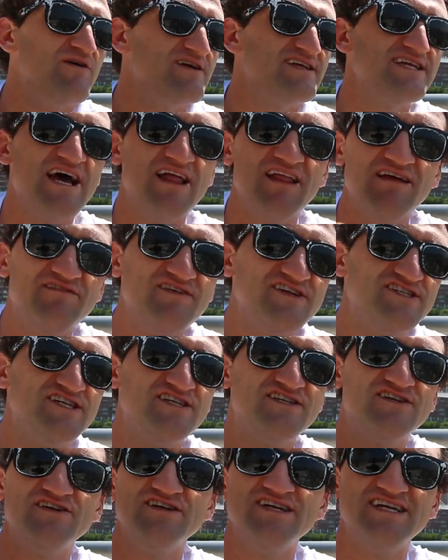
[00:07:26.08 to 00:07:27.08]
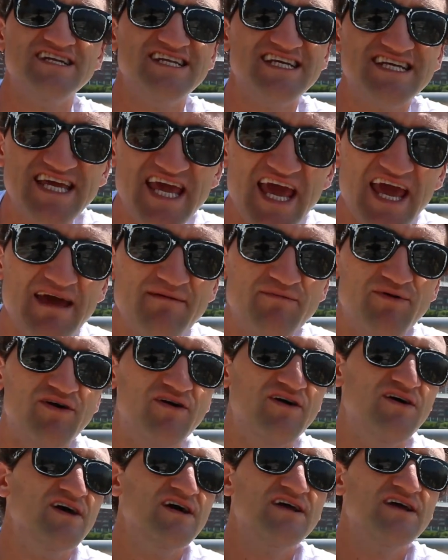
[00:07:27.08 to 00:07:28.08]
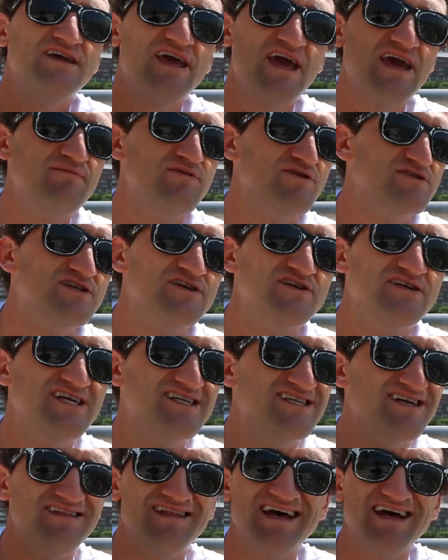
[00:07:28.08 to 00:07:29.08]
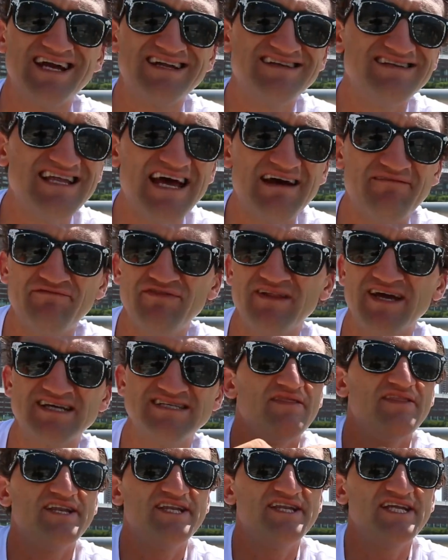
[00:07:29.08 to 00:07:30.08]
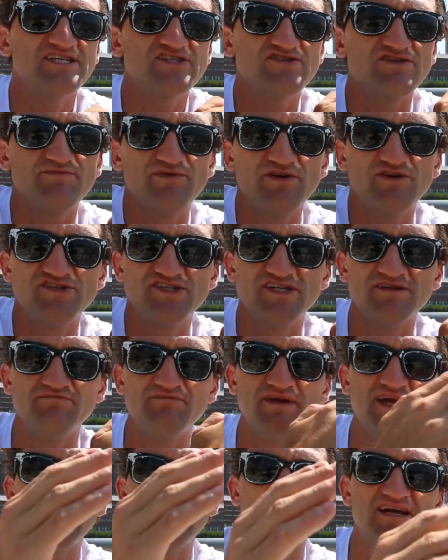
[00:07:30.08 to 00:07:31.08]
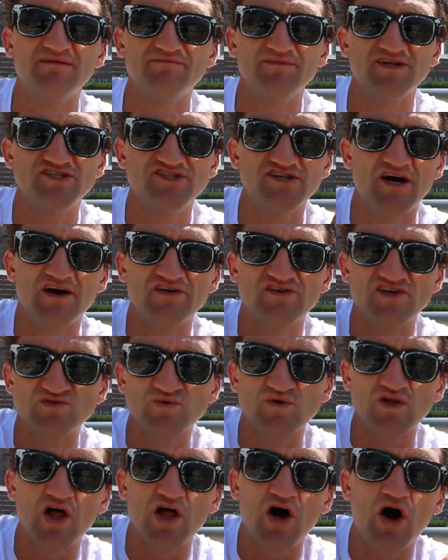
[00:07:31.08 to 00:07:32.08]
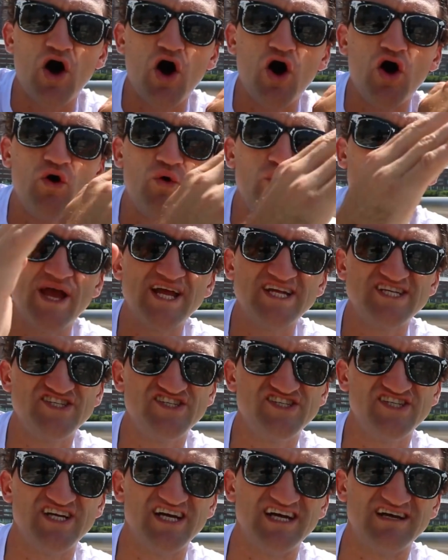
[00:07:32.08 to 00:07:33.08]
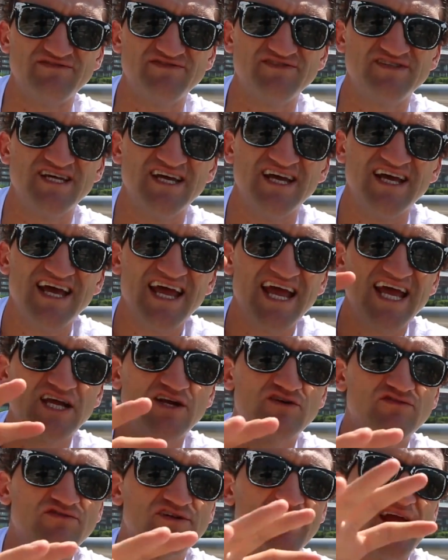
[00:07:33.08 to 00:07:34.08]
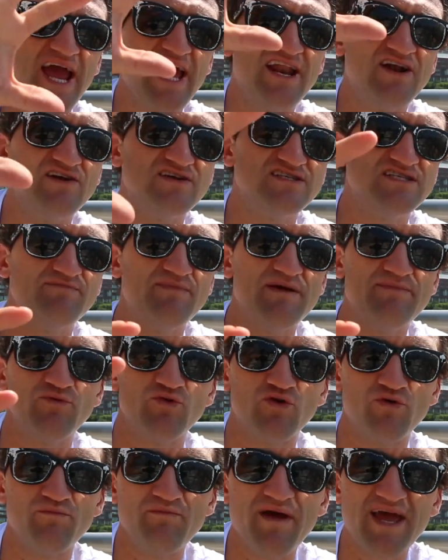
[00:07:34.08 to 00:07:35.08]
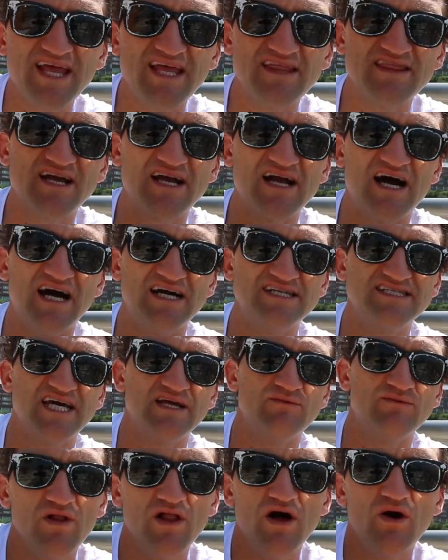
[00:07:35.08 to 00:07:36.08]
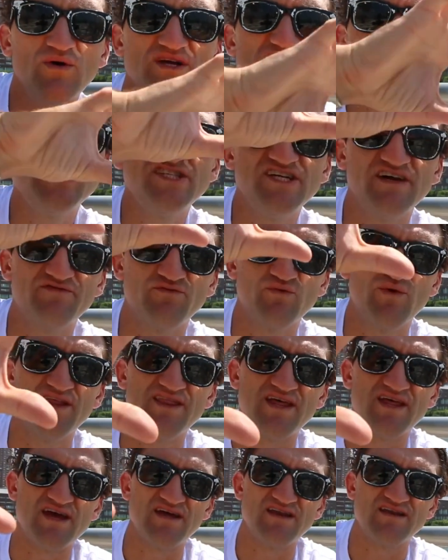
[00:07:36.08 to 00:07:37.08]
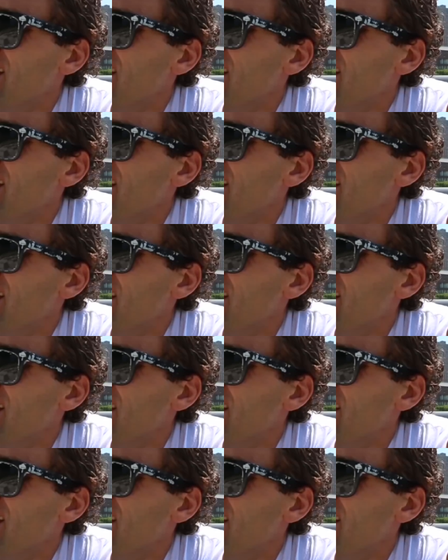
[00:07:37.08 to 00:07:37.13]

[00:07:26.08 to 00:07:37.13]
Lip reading: Television turned into cable. Cable turned into like Netflix. The distribution medium, the genres will always shift. And creators, the people who are making the content, will always shift with it.